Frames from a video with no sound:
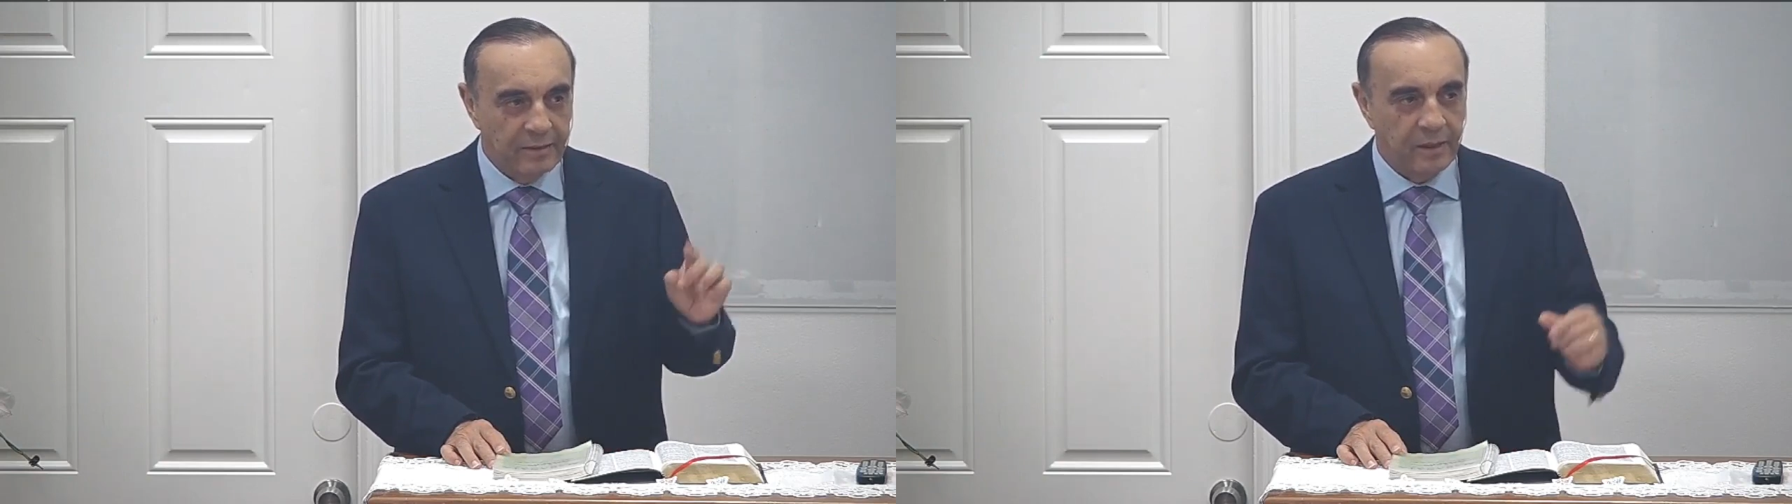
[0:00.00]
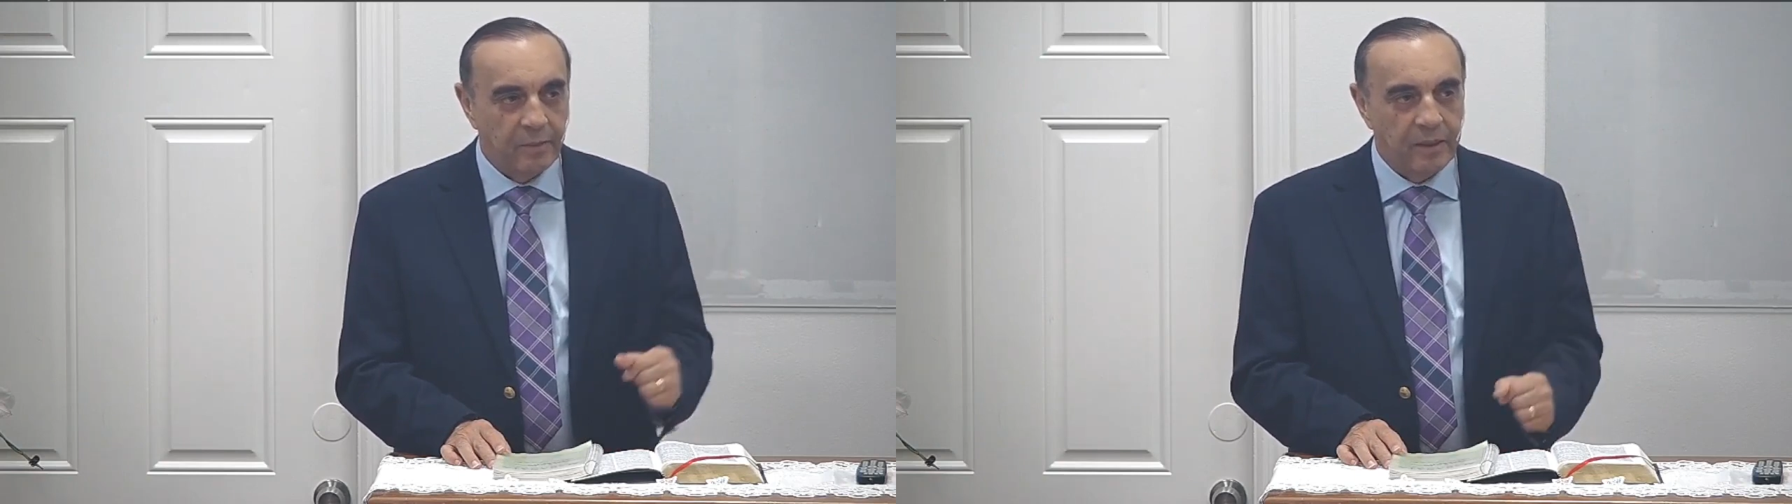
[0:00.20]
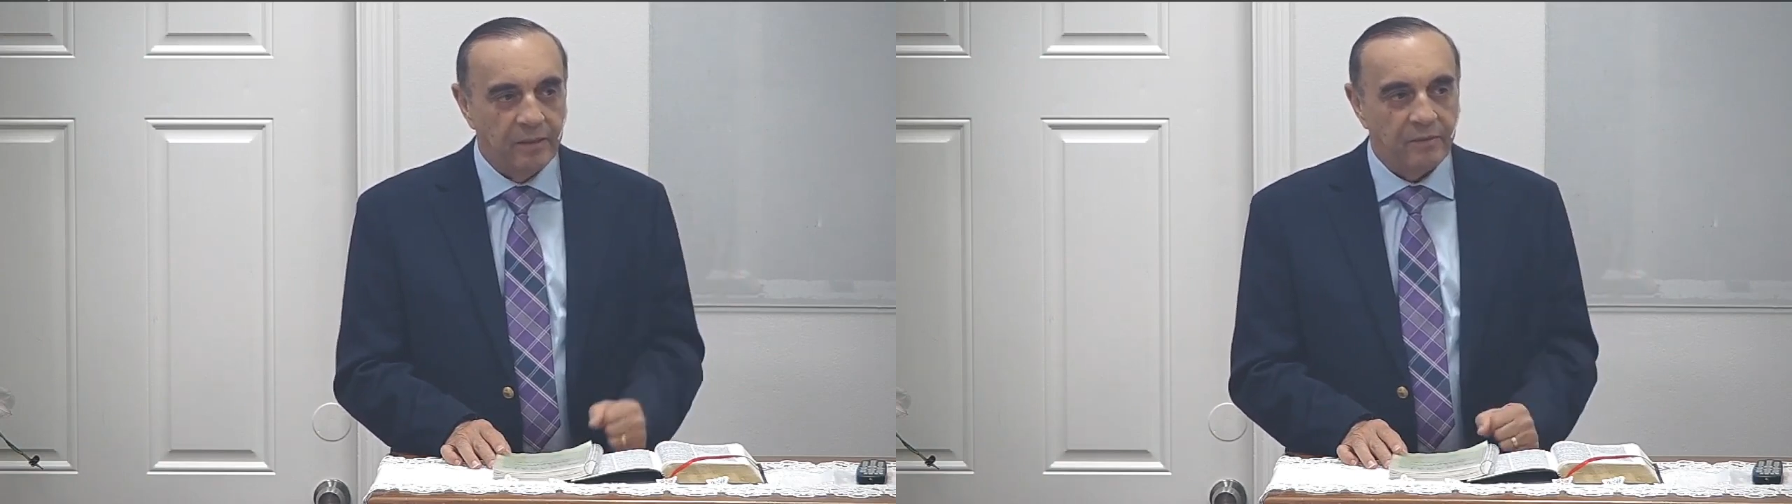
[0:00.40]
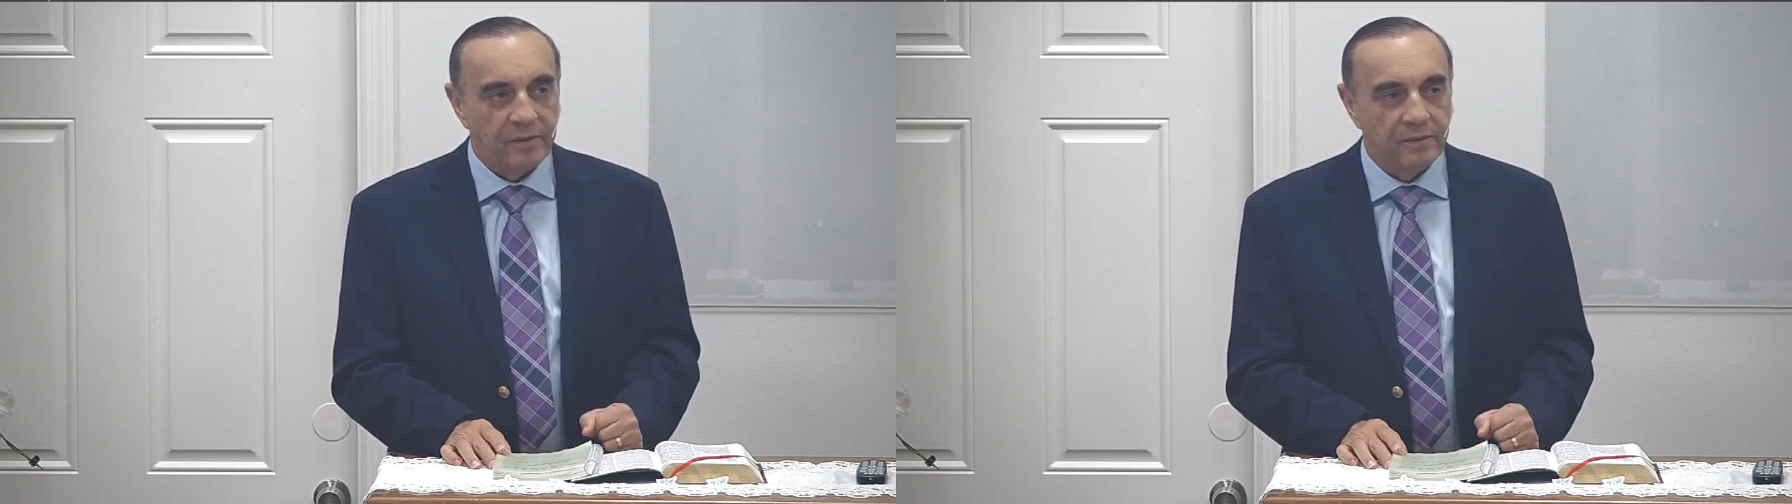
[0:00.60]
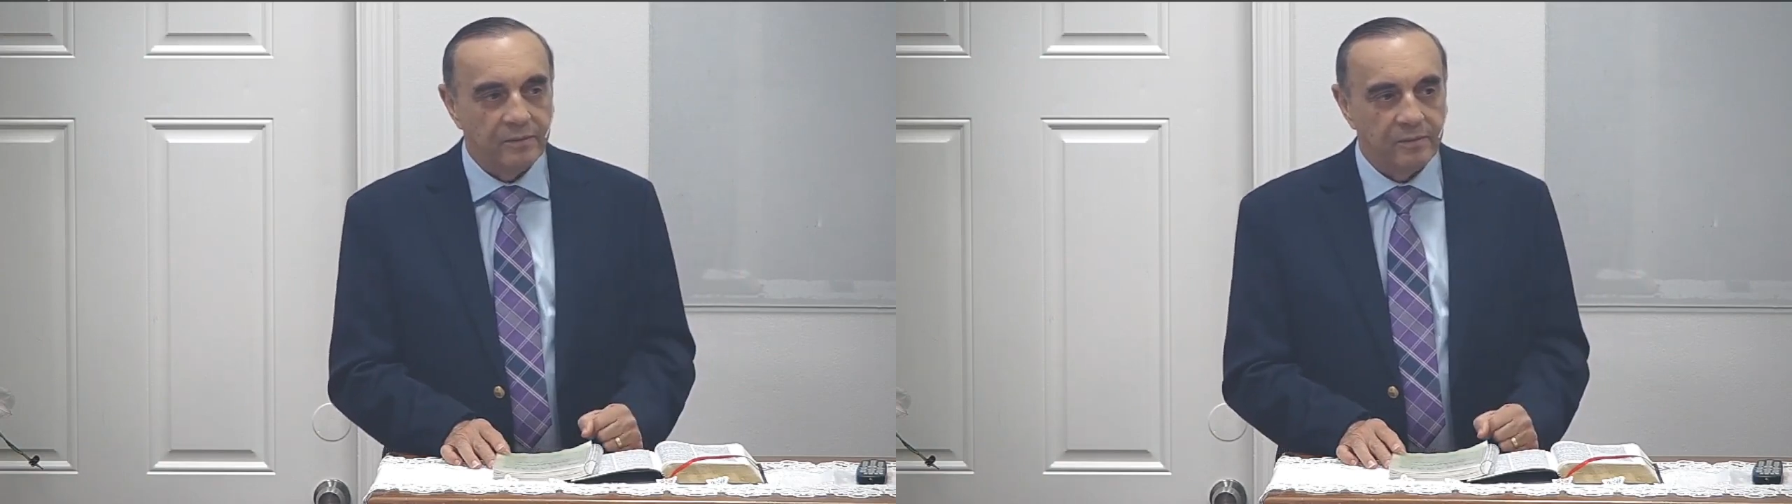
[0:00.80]
is
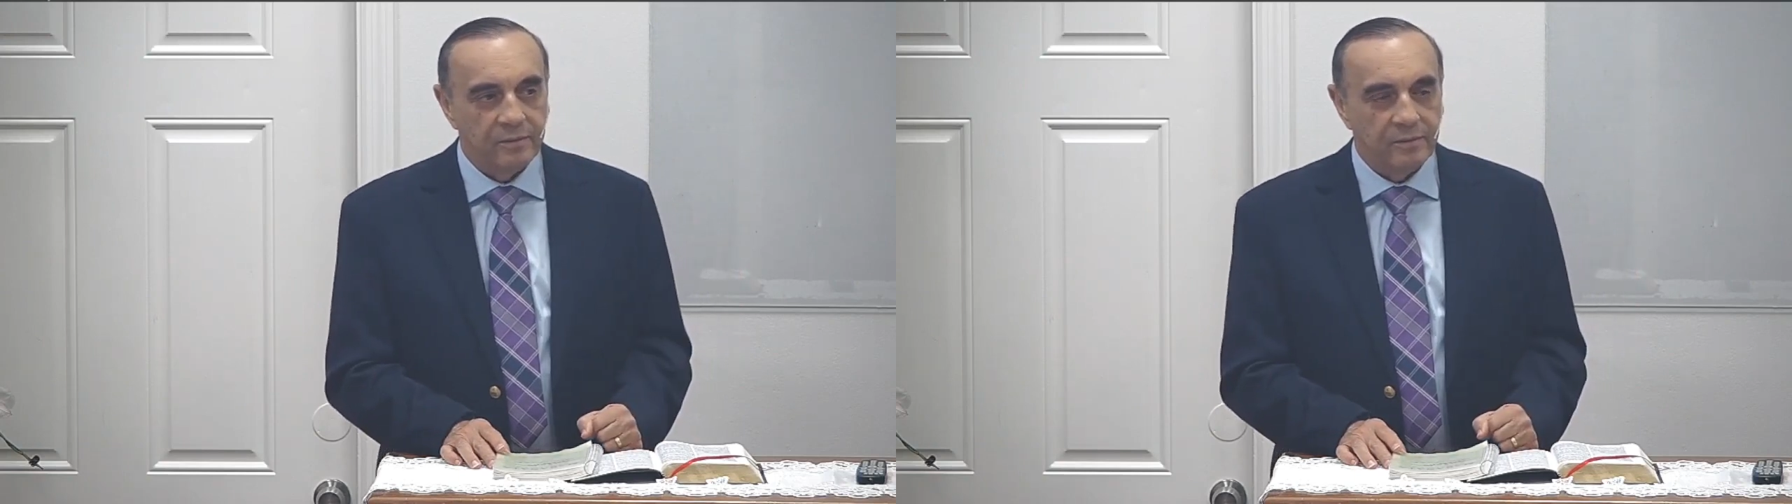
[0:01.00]
this